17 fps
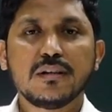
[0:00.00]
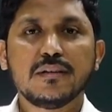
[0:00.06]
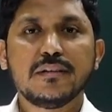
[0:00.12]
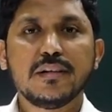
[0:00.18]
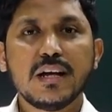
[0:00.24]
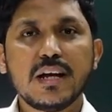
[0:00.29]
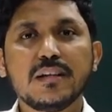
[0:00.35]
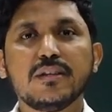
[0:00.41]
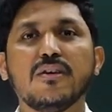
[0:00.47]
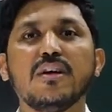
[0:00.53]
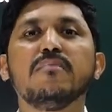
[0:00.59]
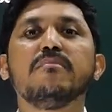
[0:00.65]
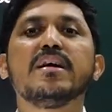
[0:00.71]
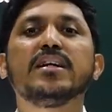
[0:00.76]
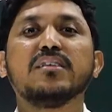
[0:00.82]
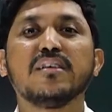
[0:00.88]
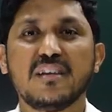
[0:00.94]
There they will
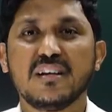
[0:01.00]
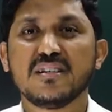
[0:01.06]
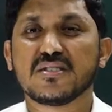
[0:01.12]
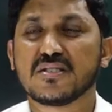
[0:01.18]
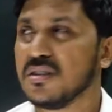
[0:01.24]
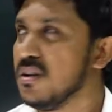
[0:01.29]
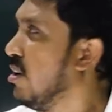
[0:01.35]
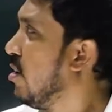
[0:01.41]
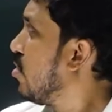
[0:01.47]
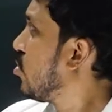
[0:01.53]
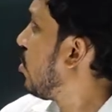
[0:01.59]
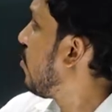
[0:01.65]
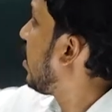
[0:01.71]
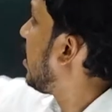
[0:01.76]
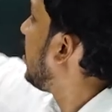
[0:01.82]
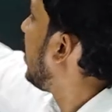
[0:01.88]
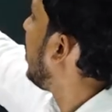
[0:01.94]
make the nest. So we can